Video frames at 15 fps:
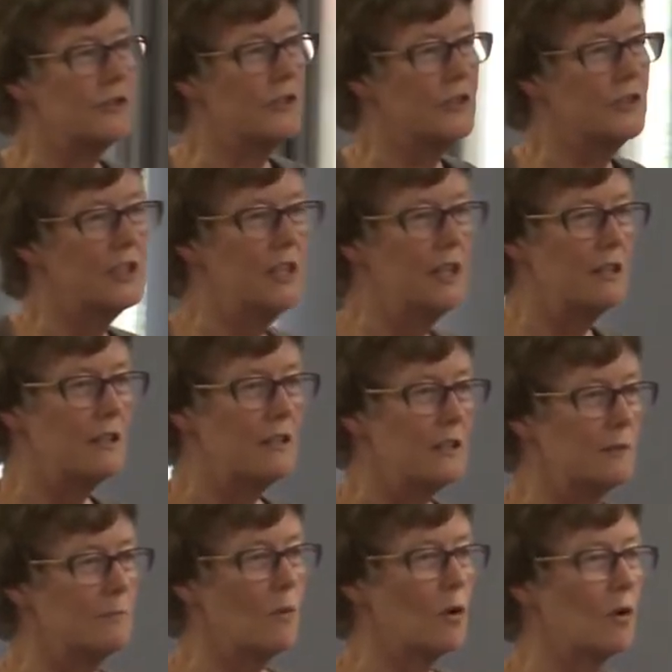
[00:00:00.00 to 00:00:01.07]
to see that this
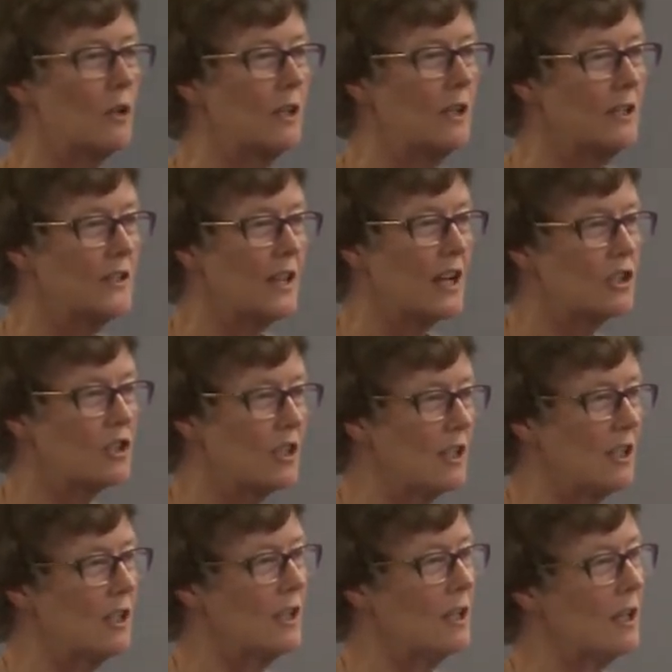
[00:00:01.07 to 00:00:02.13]
model is
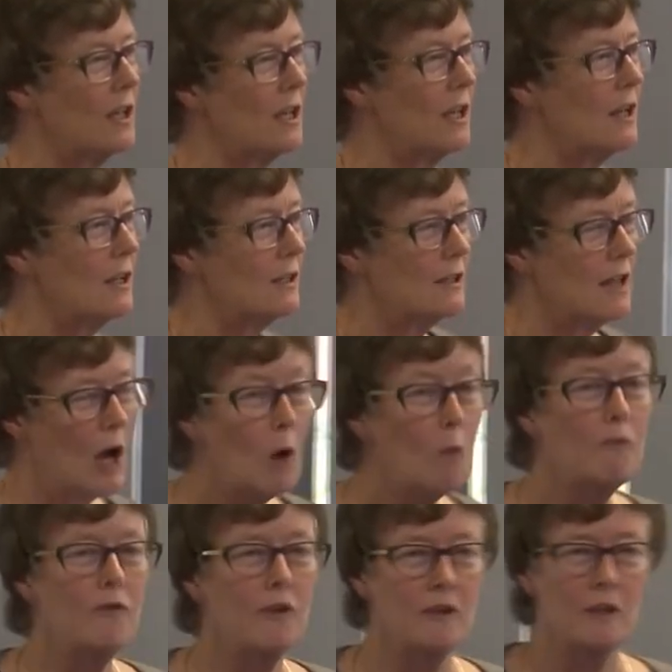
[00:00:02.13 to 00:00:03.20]
actually
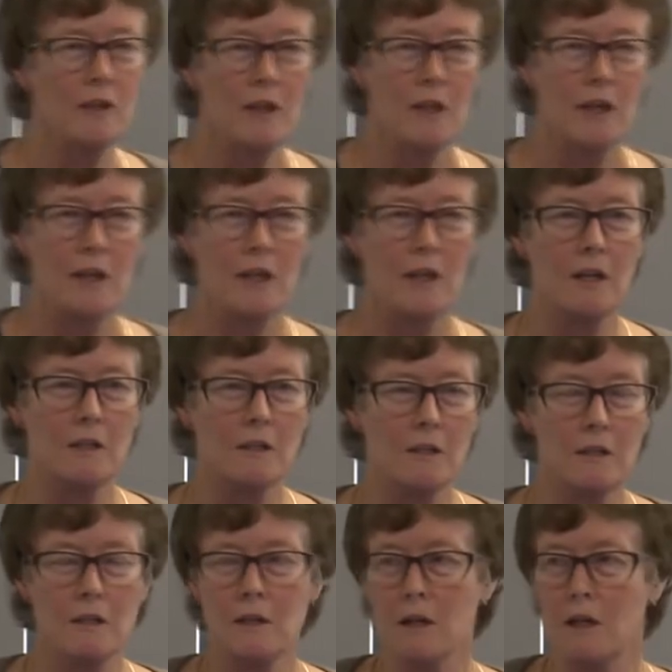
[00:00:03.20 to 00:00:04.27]
helpful
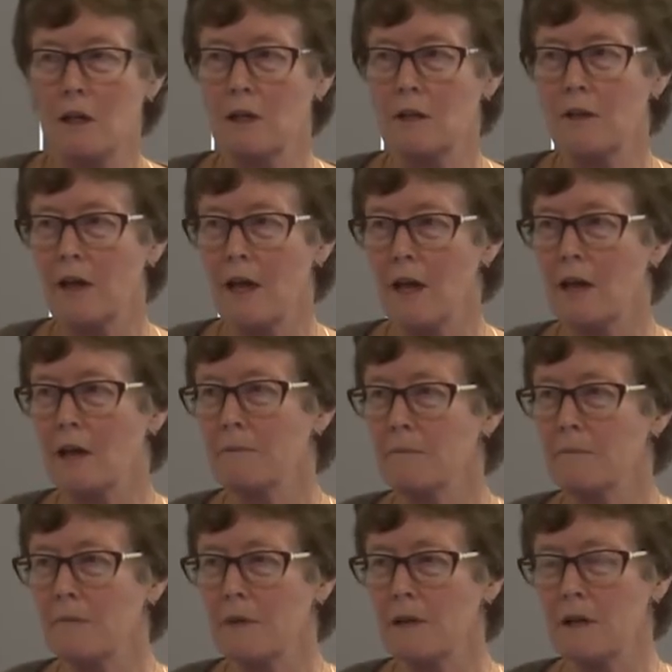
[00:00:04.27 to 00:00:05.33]
in, in their,
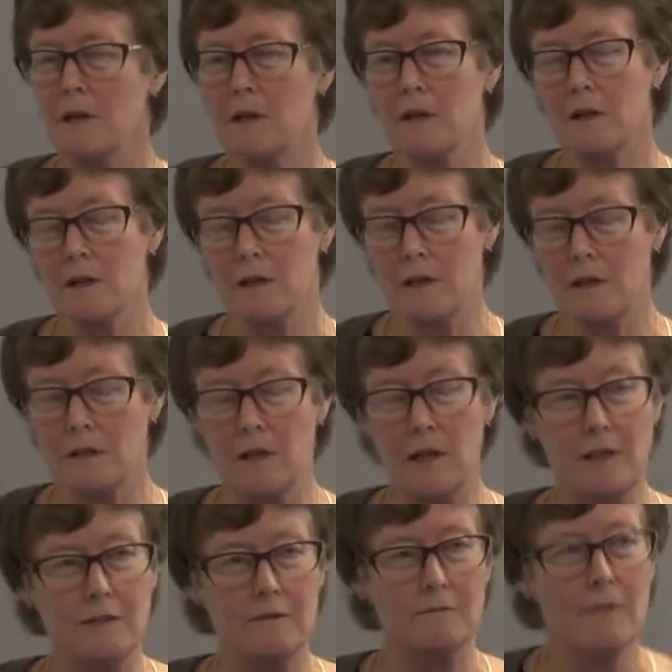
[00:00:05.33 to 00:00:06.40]
uh, in,
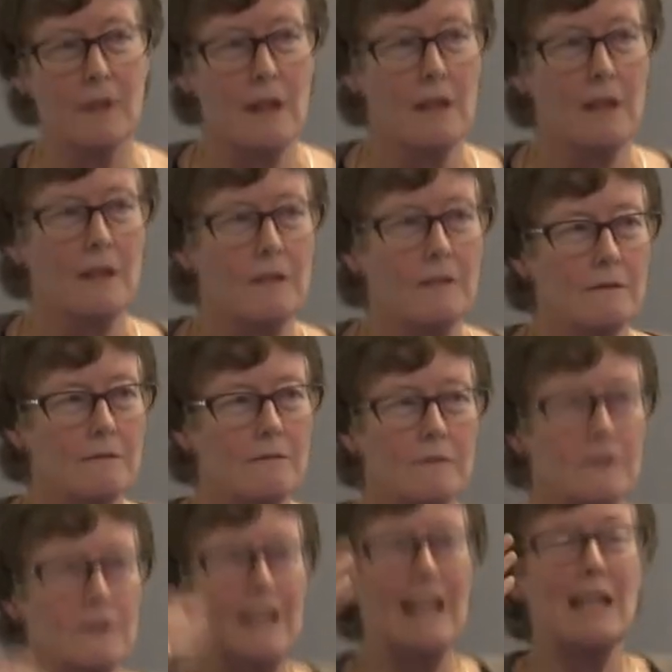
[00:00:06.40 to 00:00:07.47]
in
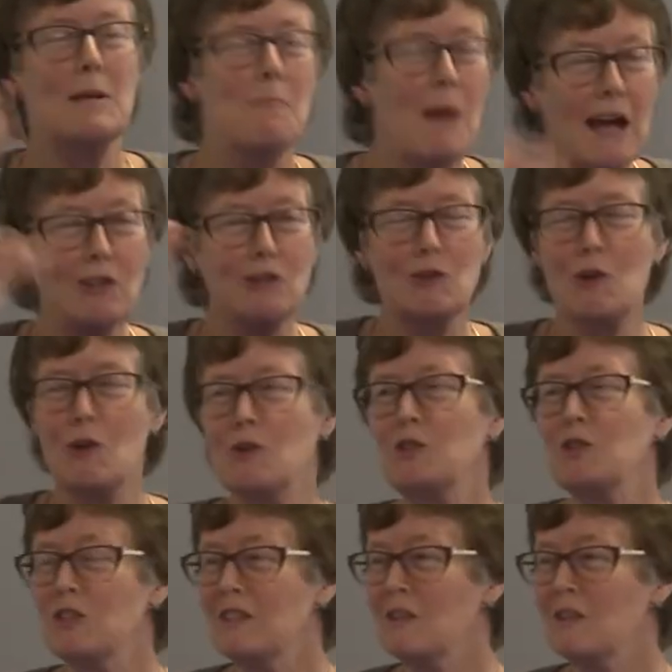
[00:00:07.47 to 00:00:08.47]
getting back to those